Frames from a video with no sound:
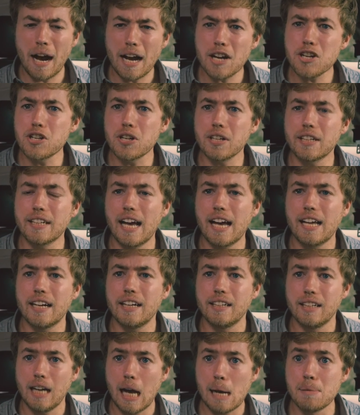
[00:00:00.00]
I should get
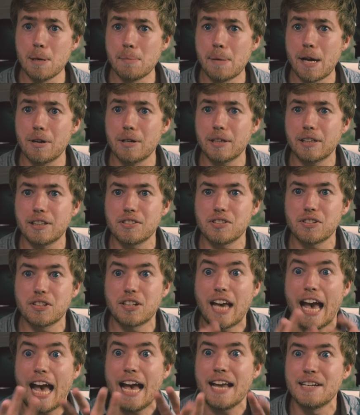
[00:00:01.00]
it. I'm America's
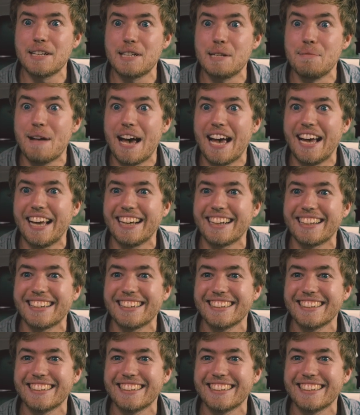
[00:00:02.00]
candy man.